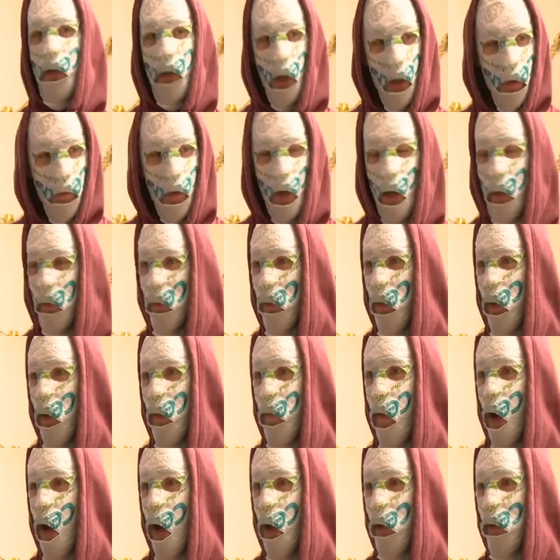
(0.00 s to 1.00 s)
He told me I had to go
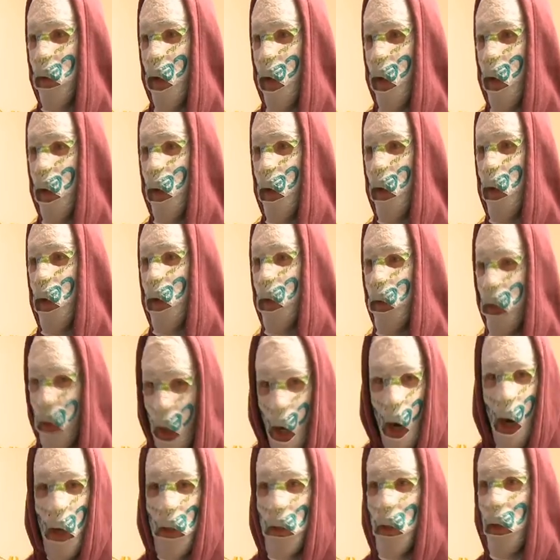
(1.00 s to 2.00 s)
to Malta and
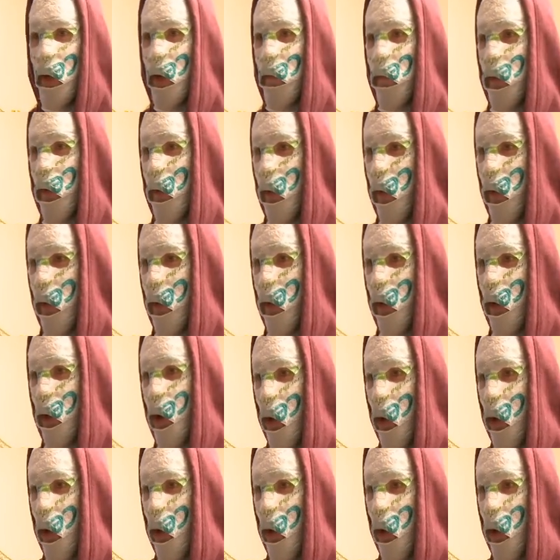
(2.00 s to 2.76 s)
torture everyone.